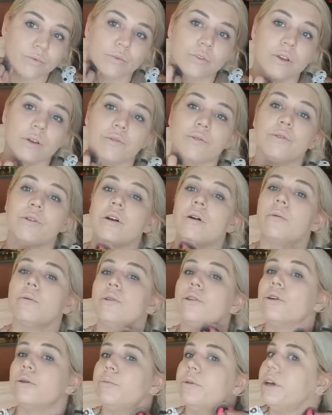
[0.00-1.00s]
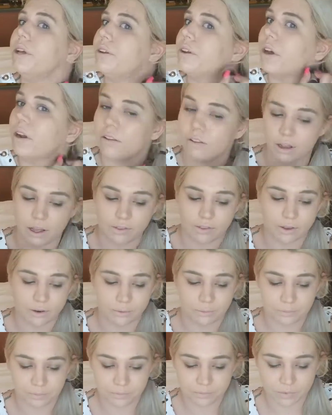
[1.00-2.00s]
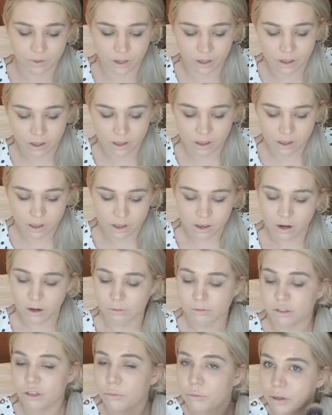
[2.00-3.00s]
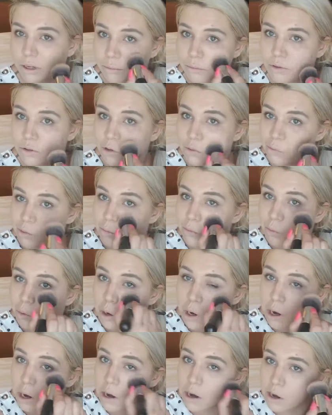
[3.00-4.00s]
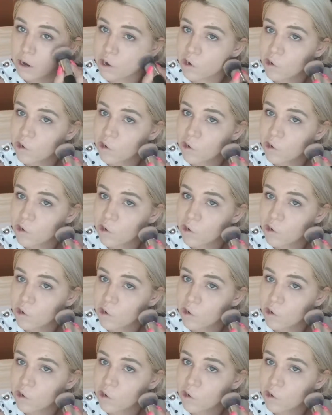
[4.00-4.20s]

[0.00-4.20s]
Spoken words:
You can rub a little bit, not a lot though. I'm just going to pick up a little bit more